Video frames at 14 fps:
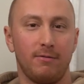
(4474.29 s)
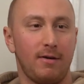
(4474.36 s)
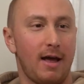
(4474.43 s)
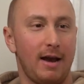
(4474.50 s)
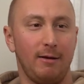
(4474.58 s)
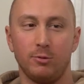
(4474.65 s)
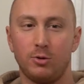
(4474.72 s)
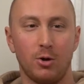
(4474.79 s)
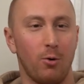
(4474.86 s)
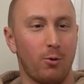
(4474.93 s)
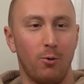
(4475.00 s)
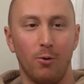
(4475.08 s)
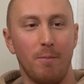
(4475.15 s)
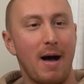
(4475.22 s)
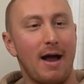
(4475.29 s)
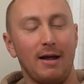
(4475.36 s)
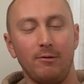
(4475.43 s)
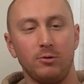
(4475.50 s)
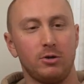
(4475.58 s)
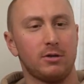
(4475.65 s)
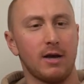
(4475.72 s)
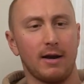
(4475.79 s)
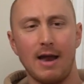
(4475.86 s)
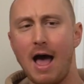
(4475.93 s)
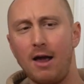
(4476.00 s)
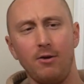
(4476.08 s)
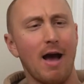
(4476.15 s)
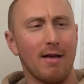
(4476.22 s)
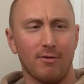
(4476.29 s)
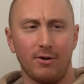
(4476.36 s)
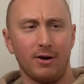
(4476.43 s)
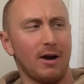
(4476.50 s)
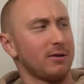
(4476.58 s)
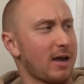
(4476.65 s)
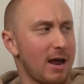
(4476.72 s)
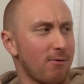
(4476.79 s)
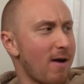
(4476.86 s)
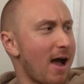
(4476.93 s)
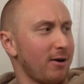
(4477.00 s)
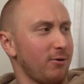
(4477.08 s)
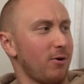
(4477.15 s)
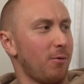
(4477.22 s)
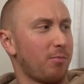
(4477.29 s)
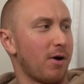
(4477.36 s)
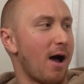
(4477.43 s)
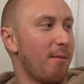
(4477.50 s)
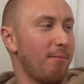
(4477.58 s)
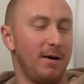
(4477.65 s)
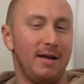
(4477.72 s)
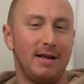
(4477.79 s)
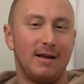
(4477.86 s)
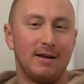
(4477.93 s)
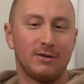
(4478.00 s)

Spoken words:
And he was so cool about it. He was just like, nah, you guys are good. I'll skate around you, no problem. Yeah.